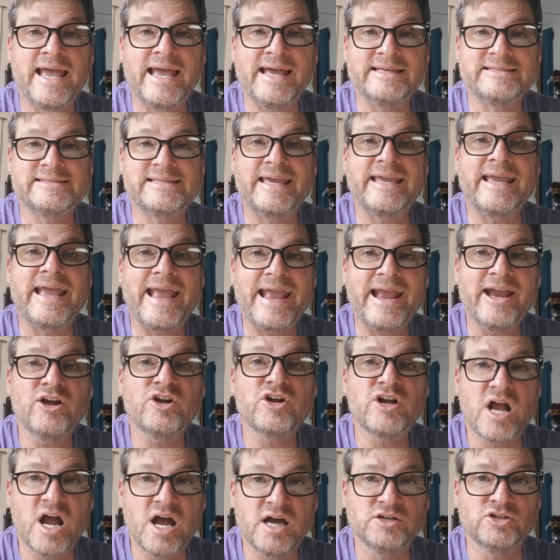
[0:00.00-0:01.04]
as a hair
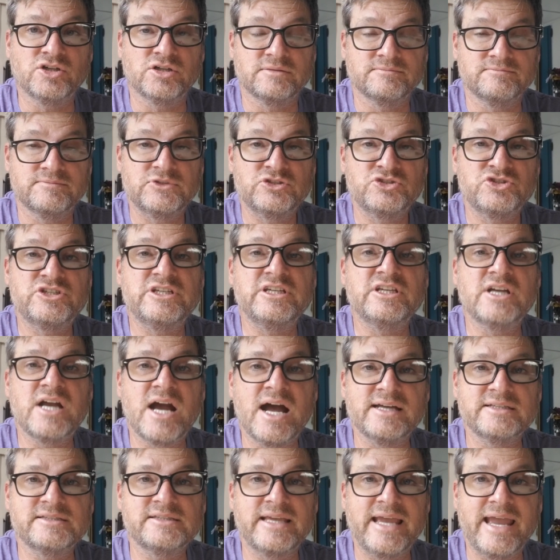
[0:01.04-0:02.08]
cutter. She
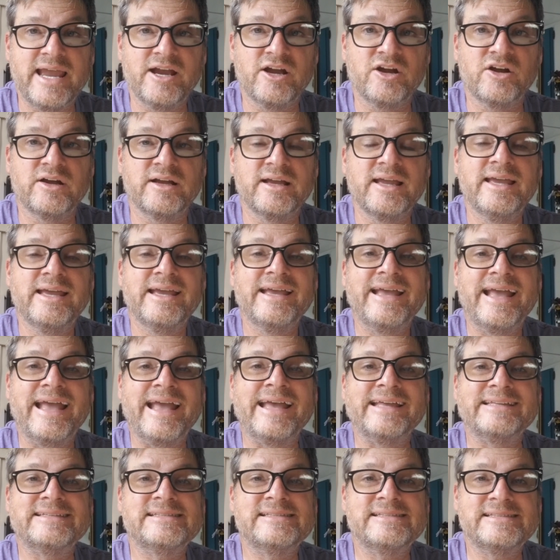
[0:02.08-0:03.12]
cuts hair
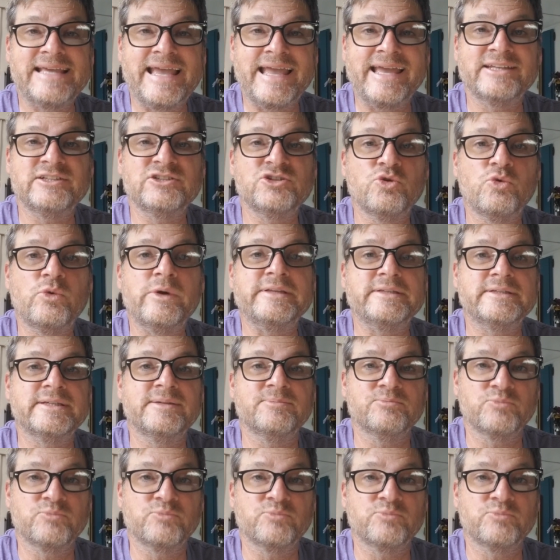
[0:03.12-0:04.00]
at San Quentin